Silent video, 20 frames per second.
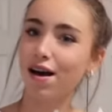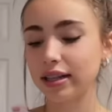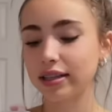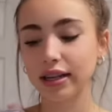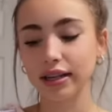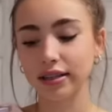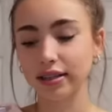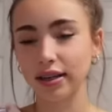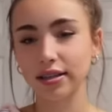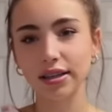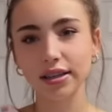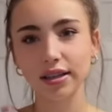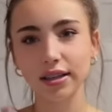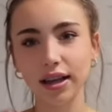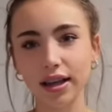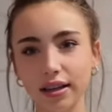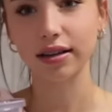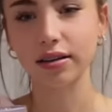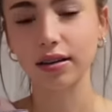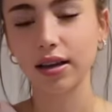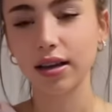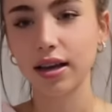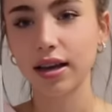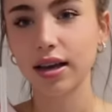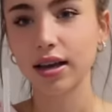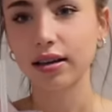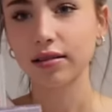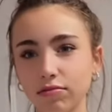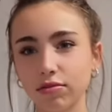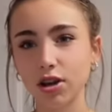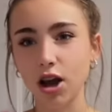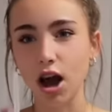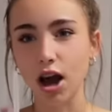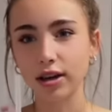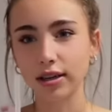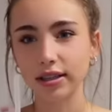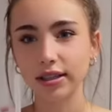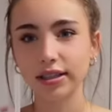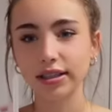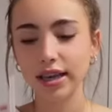it's like doesn't like
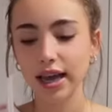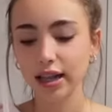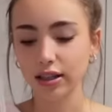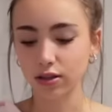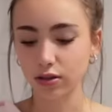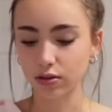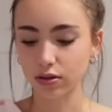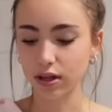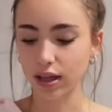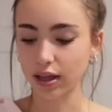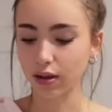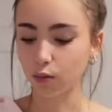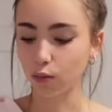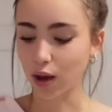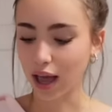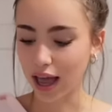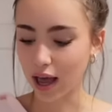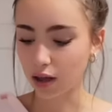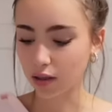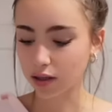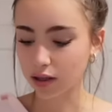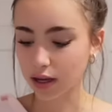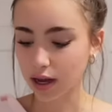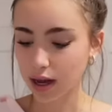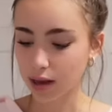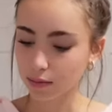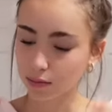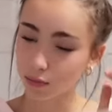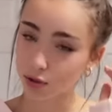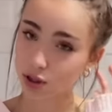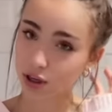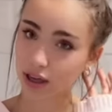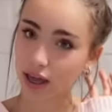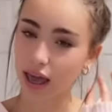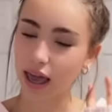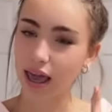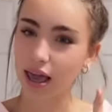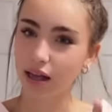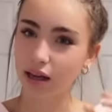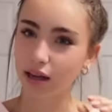condensate so it's not like wet all the time, which like I
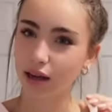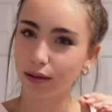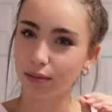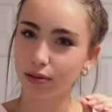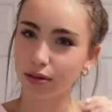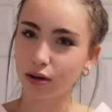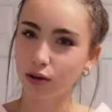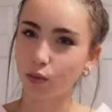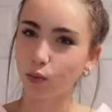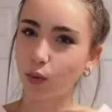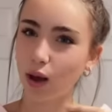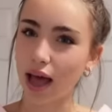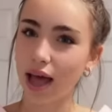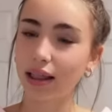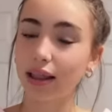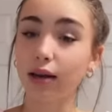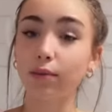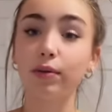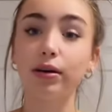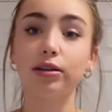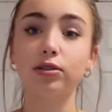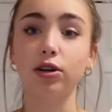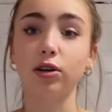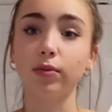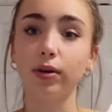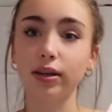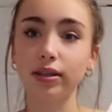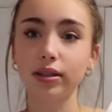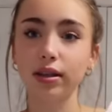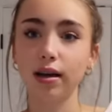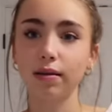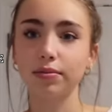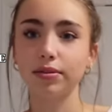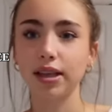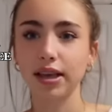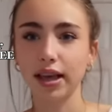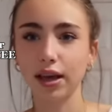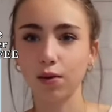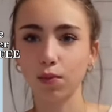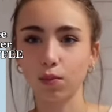hate cups that are wet. Like my Starbucks cups, they
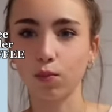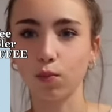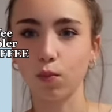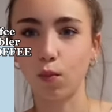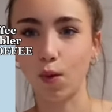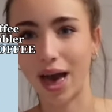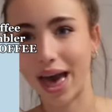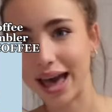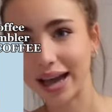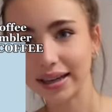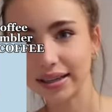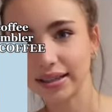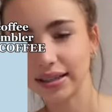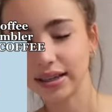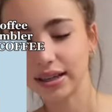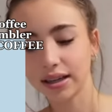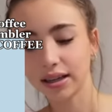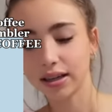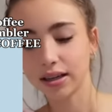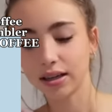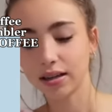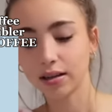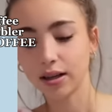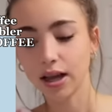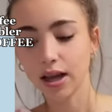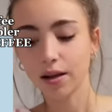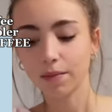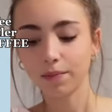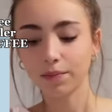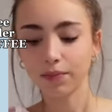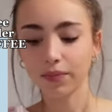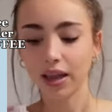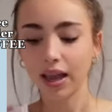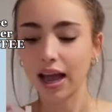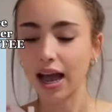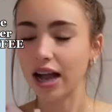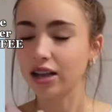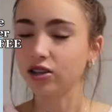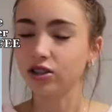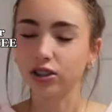get wet.
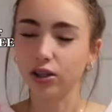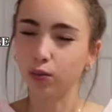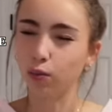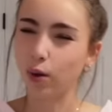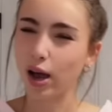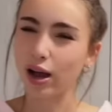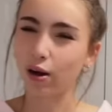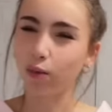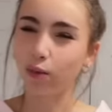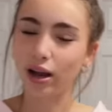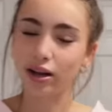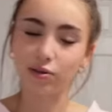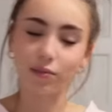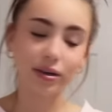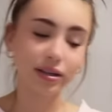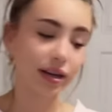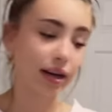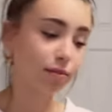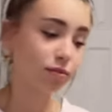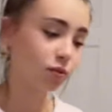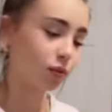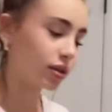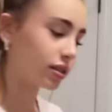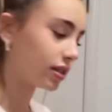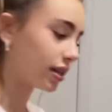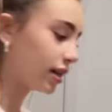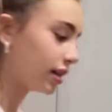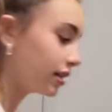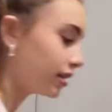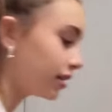I just said wet way too many times in one sentence.